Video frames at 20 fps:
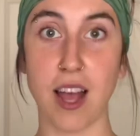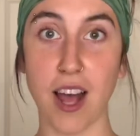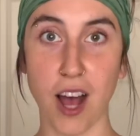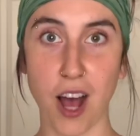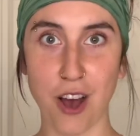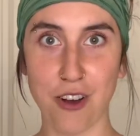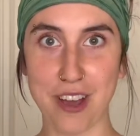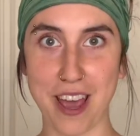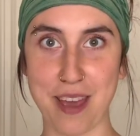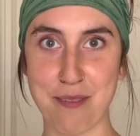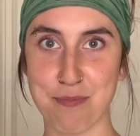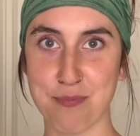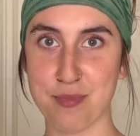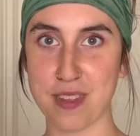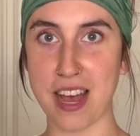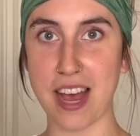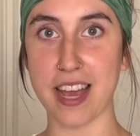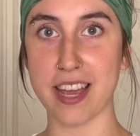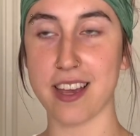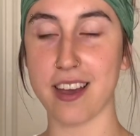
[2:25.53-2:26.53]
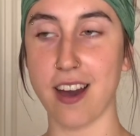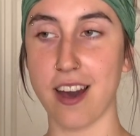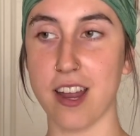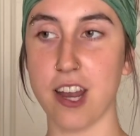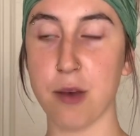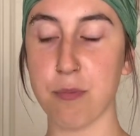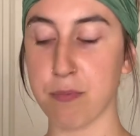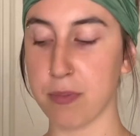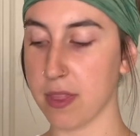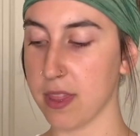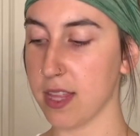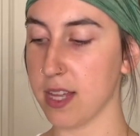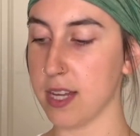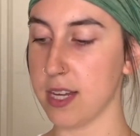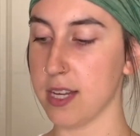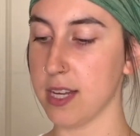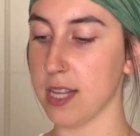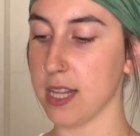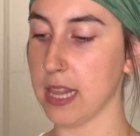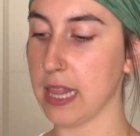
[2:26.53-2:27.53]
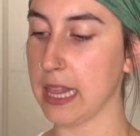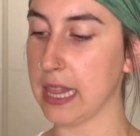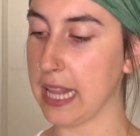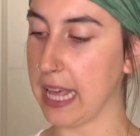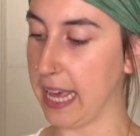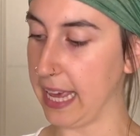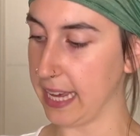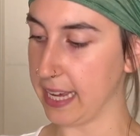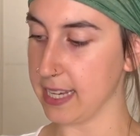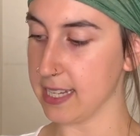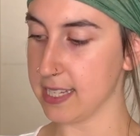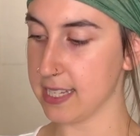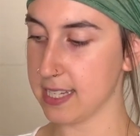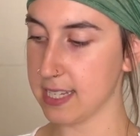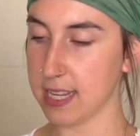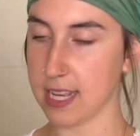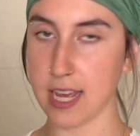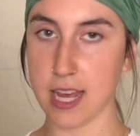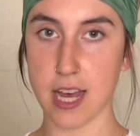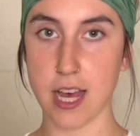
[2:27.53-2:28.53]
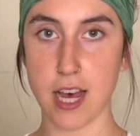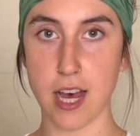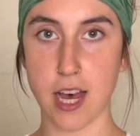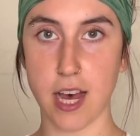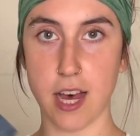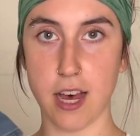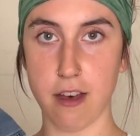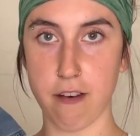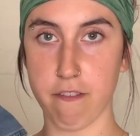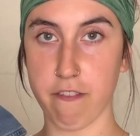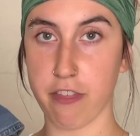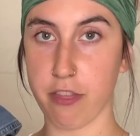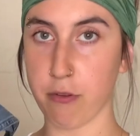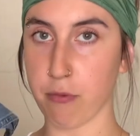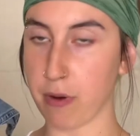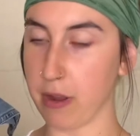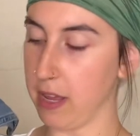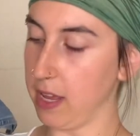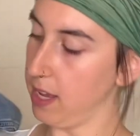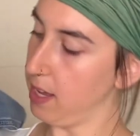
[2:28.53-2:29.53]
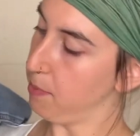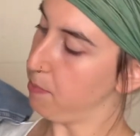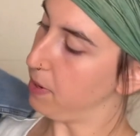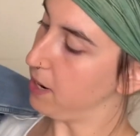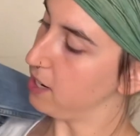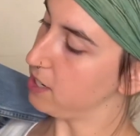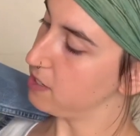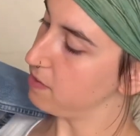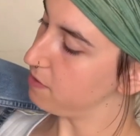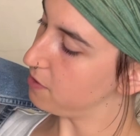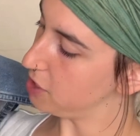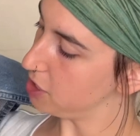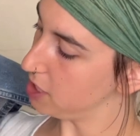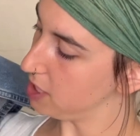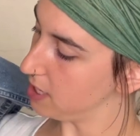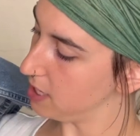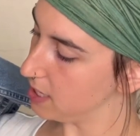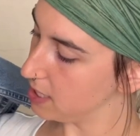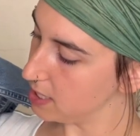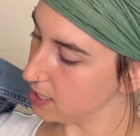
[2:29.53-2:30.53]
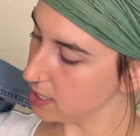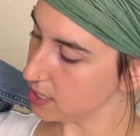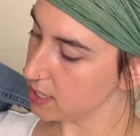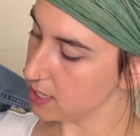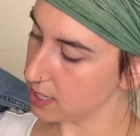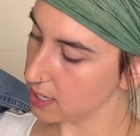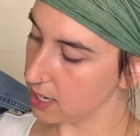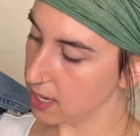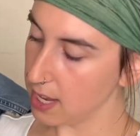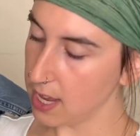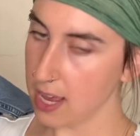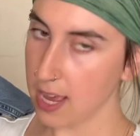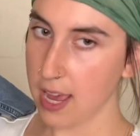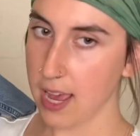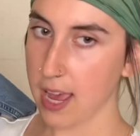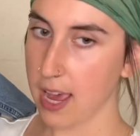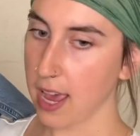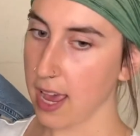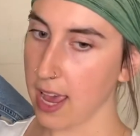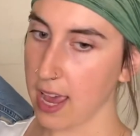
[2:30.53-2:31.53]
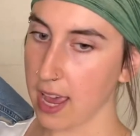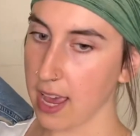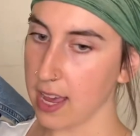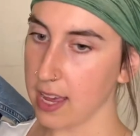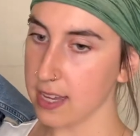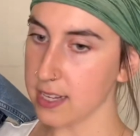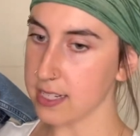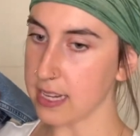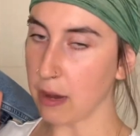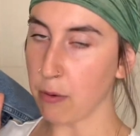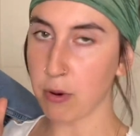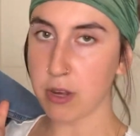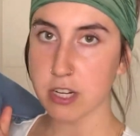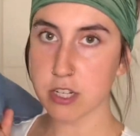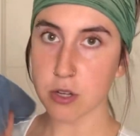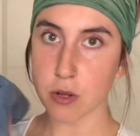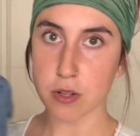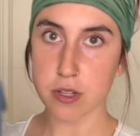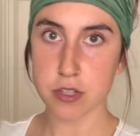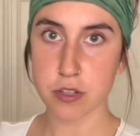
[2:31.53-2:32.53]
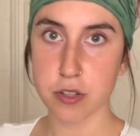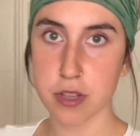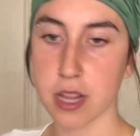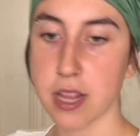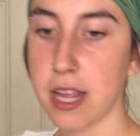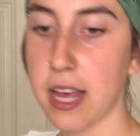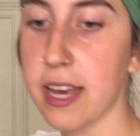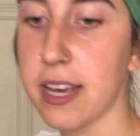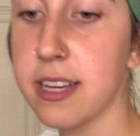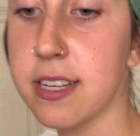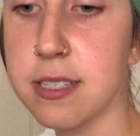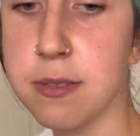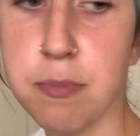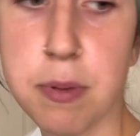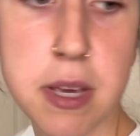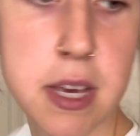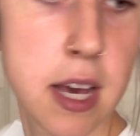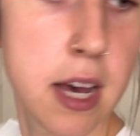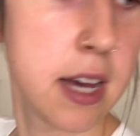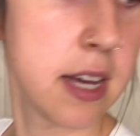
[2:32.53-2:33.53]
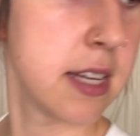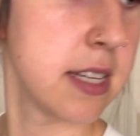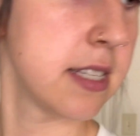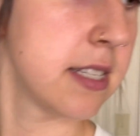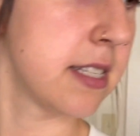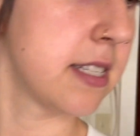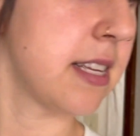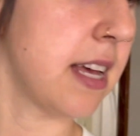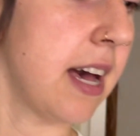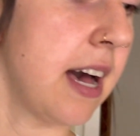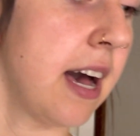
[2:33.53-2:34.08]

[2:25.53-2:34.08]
Okay, I cut up the legs of 3 pairs of jeans, and I wanted to only do the legs because